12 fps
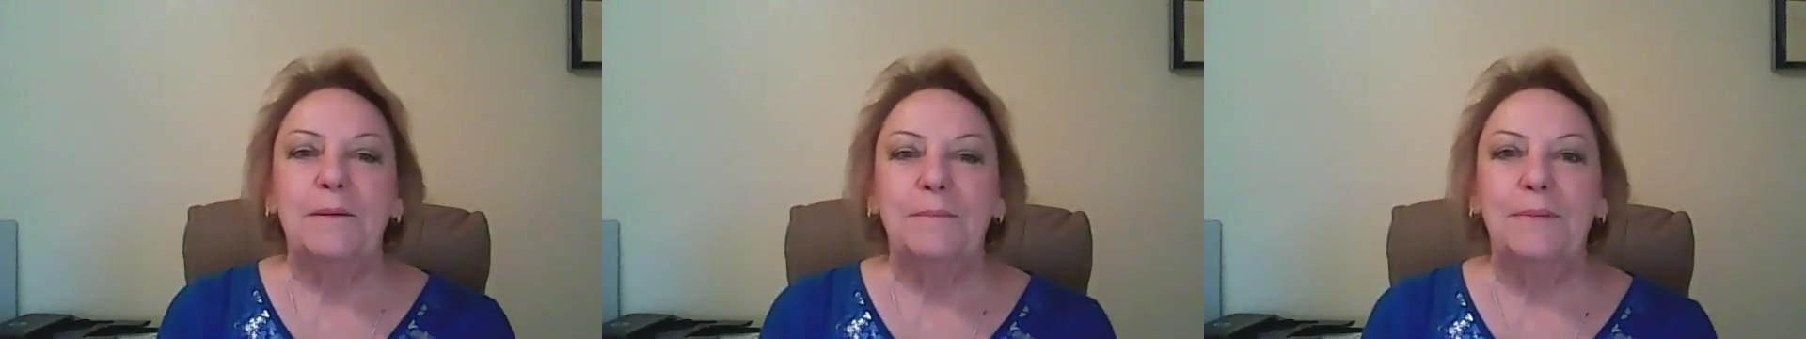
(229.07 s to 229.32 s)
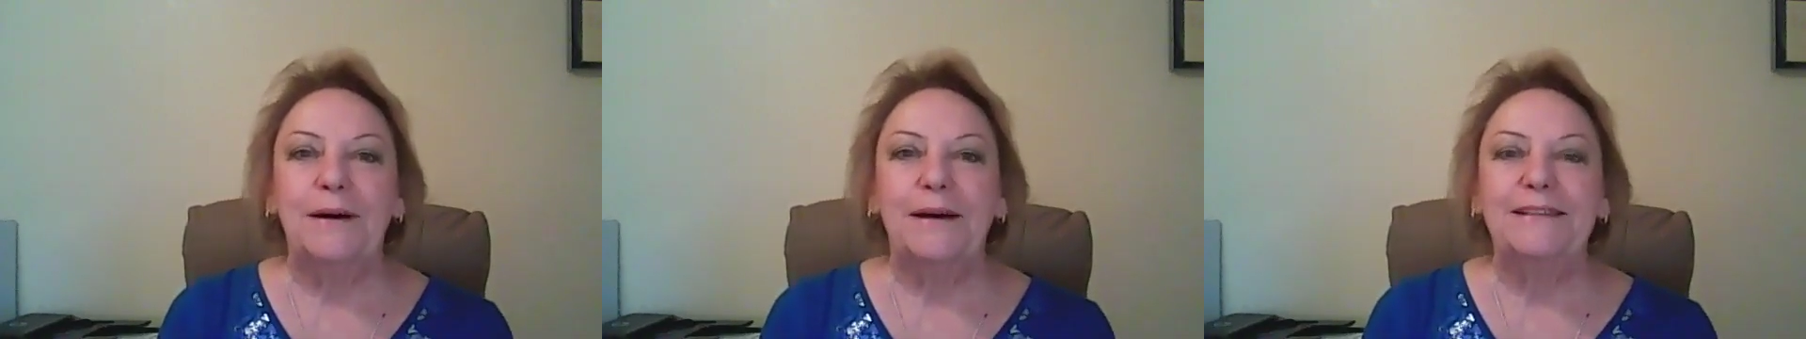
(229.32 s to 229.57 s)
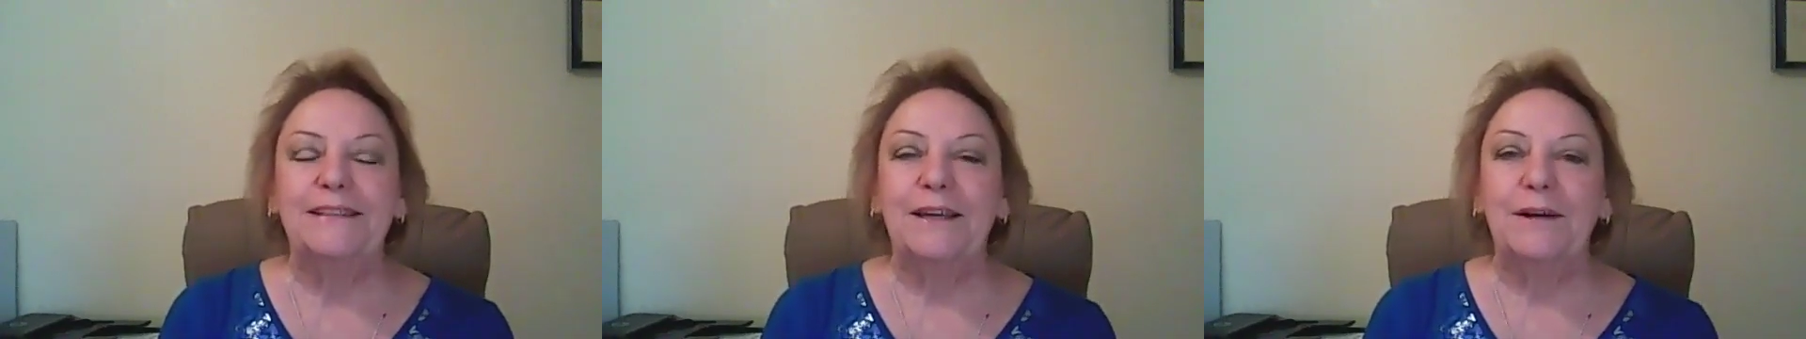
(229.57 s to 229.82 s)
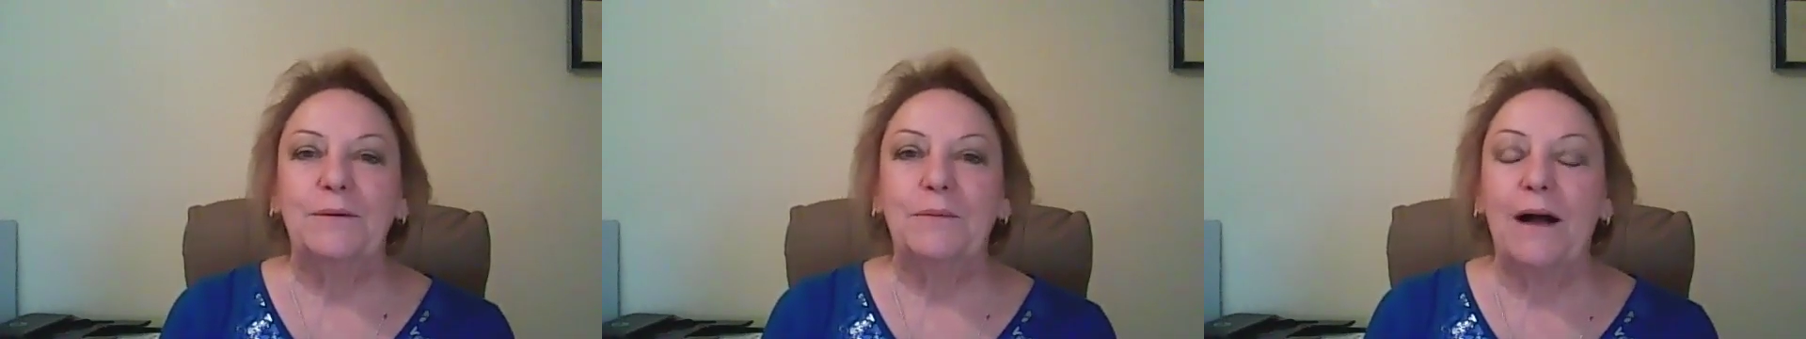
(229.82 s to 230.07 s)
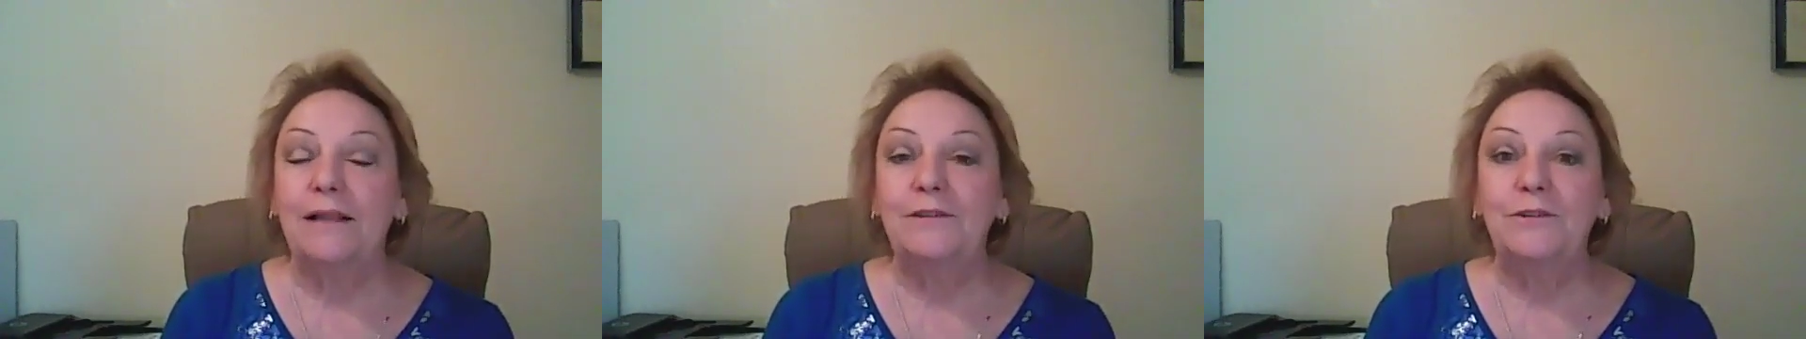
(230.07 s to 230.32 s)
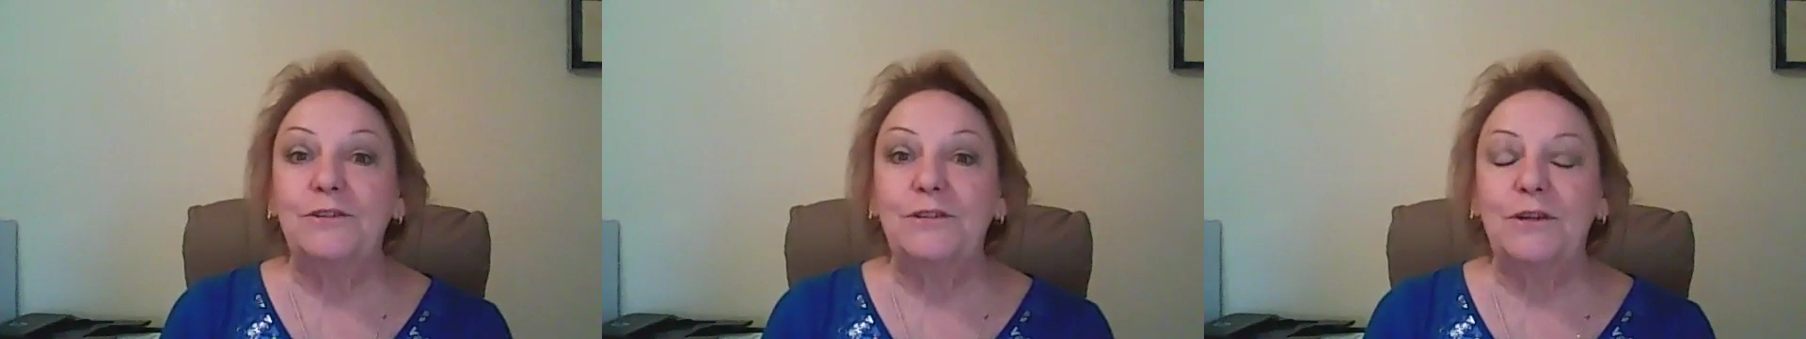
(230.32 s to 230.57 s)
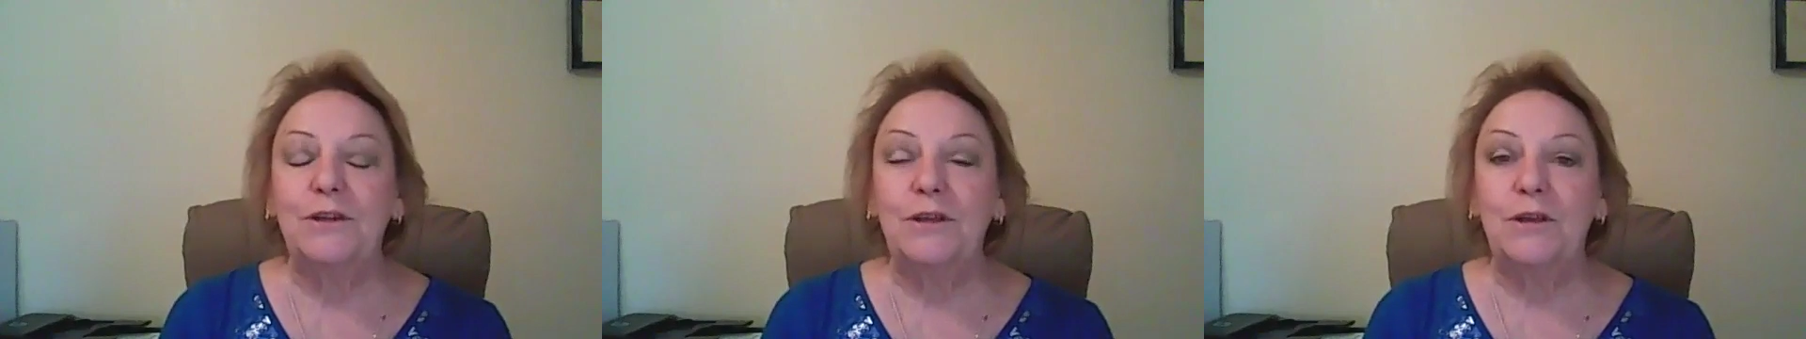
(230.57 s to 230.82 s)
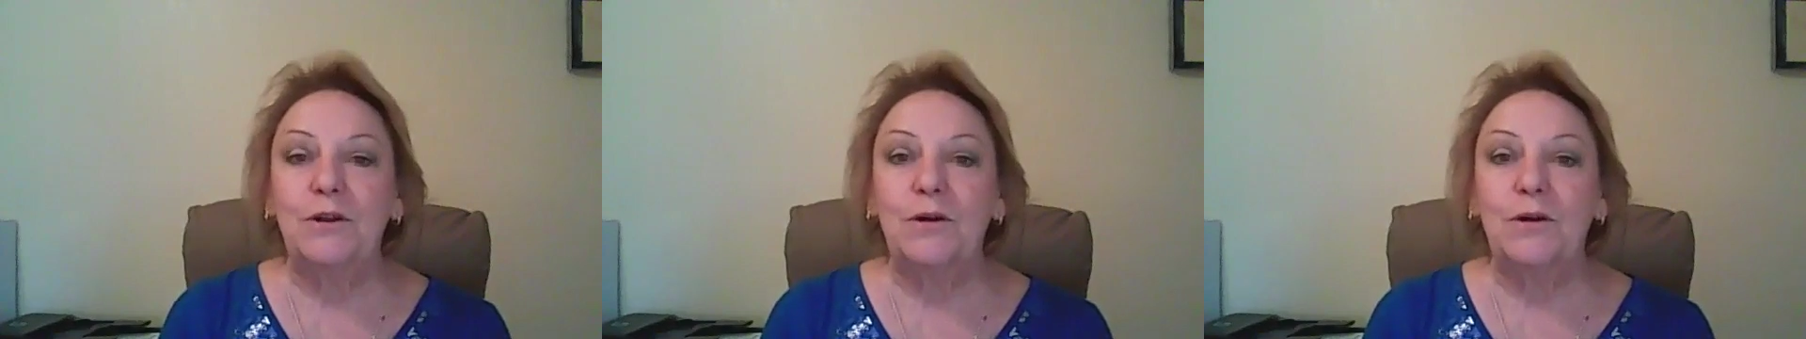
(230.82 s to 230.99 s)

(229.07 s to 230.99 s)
But uh, while you're sitting at